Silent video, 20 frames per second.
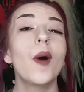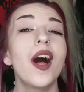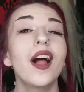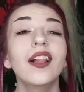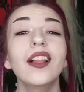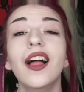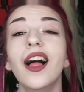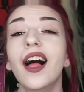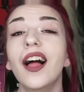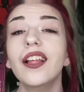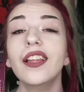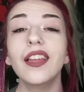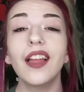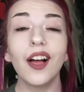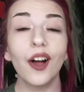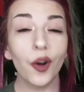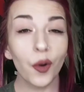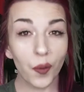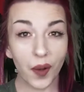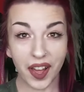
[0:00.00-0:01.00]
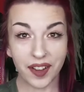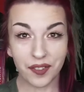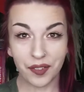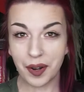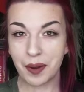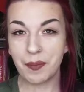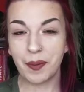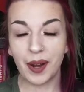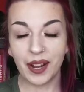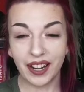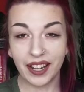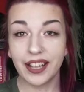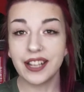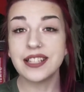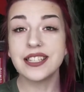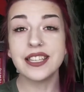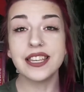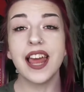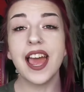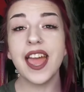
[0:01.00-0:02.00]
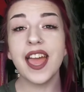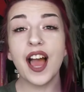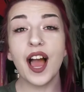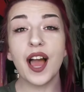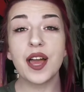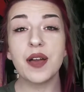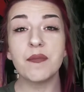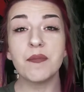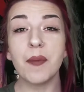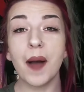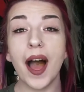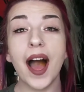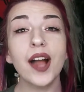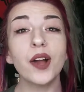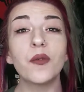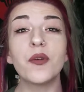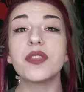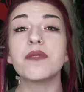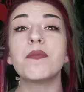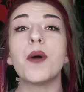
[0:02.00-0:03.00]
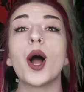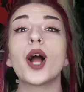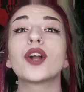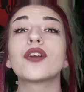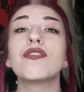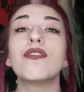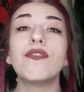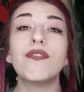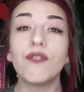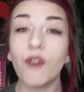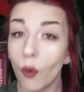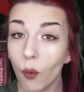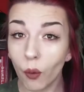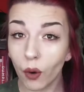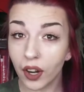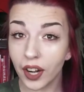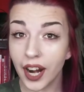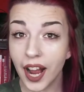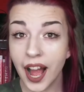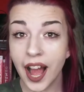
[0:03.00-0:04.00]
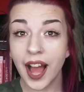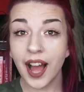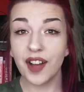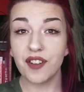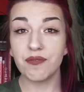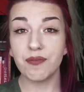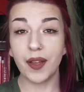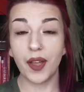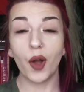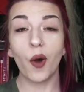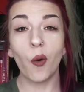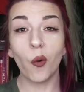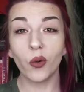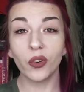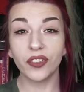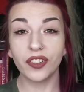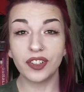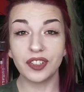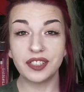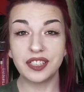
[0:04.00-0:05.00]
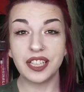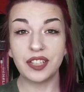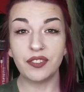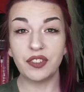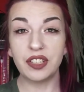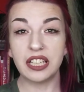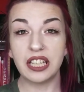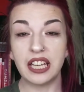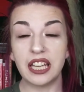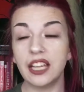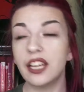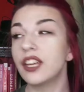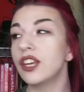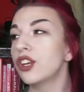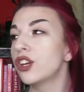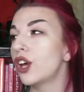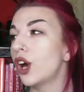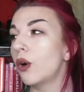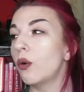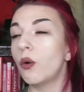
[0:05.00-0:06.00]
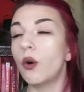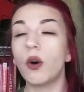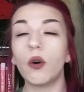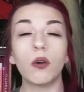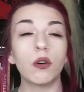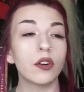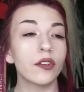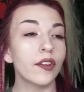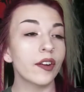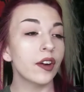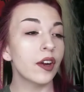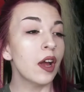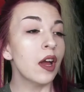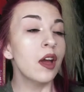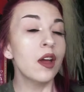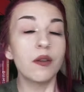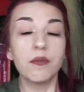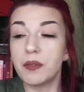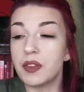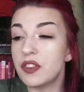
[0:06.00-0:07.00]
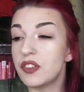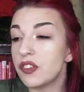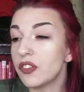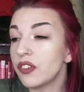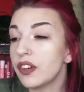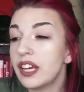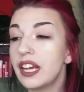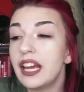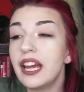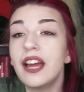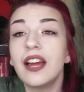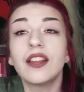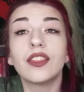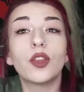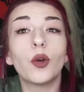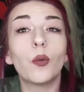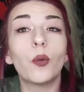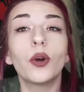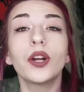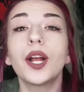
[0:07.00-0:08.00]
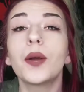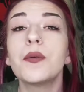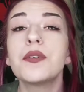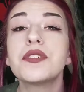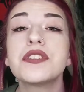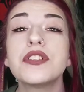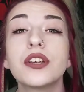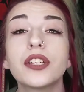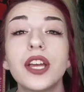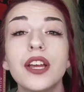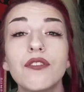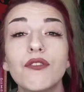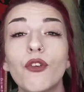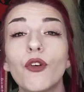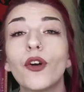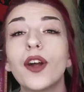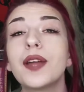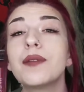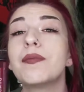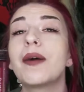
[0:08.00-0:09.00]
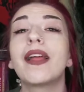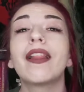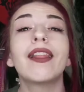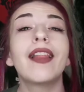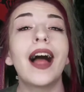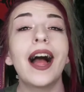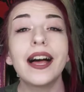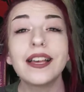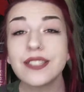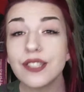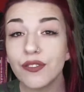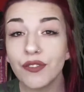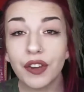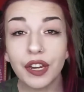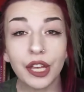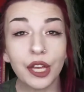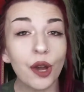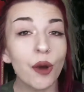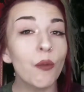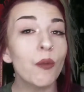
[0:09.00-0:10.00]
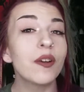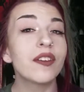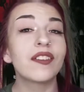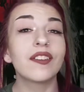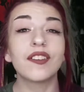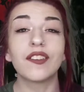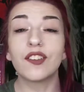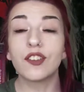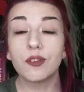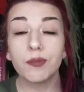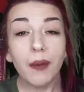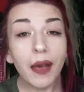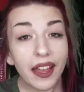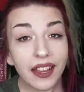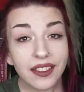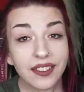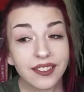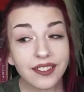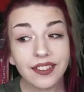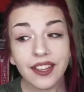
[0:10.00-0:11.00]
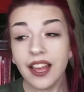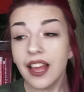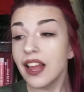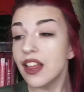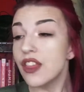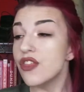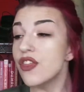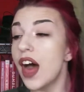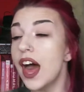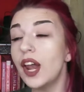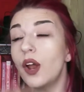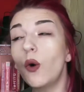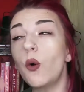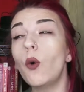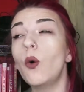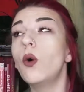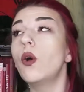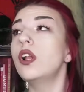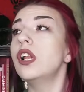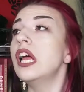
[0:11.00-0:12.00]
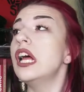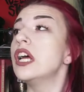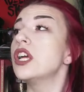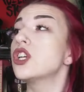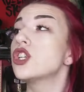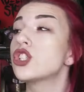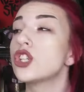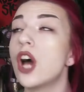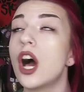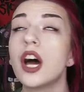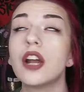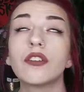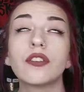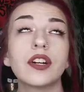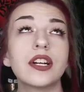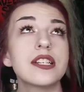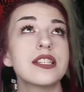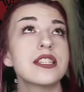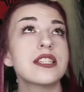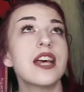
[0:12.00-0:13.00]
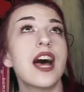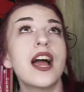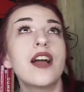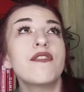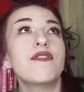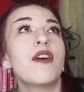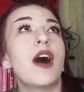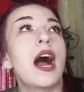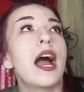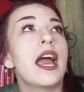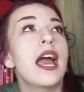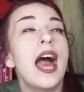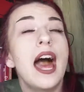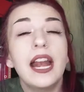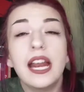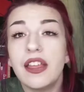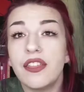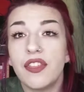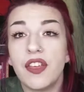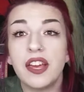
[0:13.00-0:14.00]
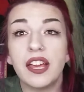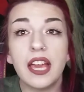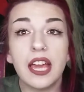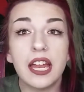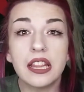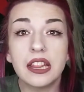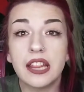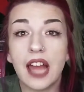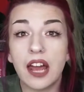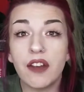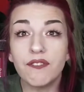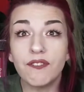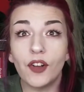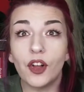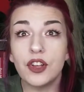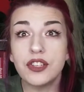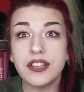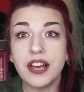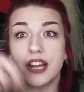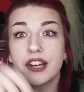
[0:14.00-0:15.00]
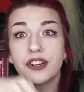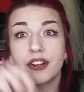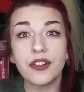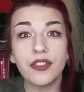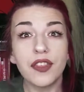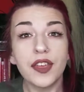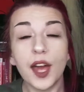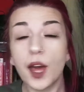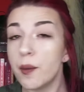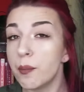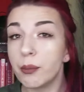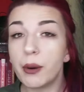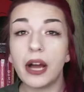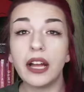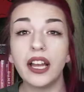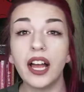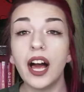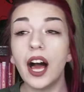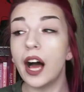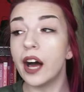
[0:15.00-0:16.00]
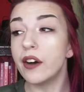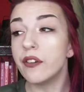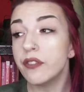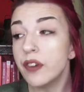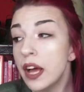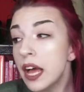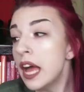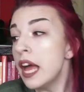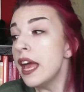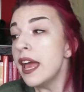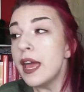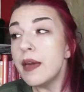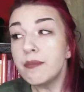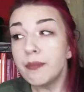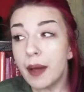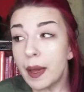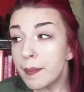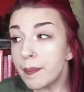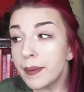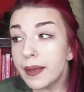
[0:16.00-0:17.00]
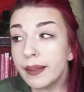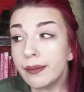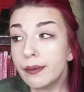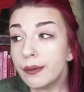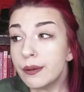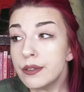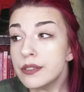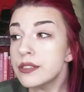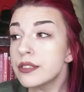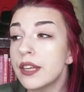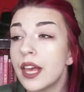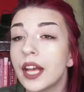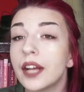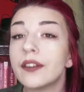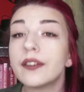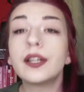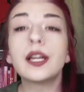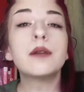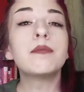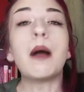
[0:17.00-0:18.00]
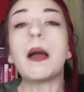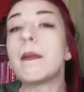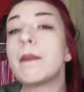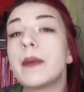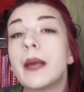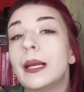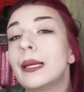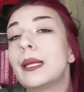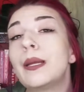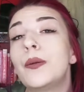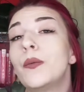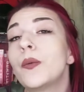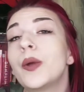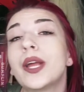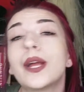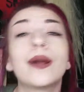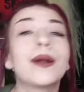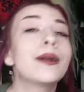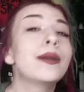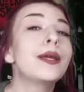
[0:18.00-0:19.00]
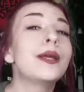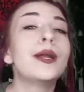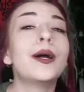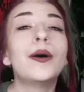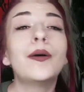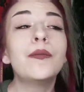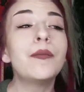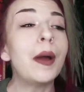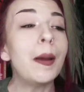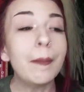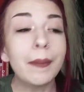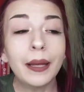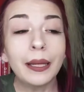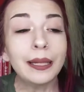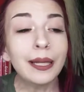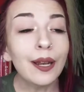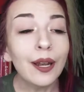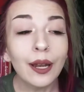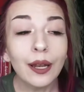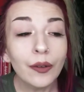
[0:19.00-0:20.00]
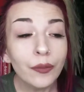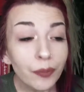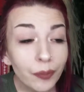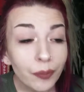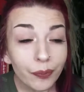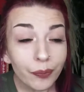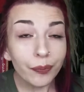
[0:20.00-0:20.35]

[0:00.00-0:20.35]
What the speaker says: well, hello everybody. Today I am back with part four of my horror DVD. You know, horror, mystery. The word I was looking for in my last video was suspense. That whole genre, sci-fi, anything in that falls under the umbrella of it might be a little scary, it might be a little weird, you know, might be a little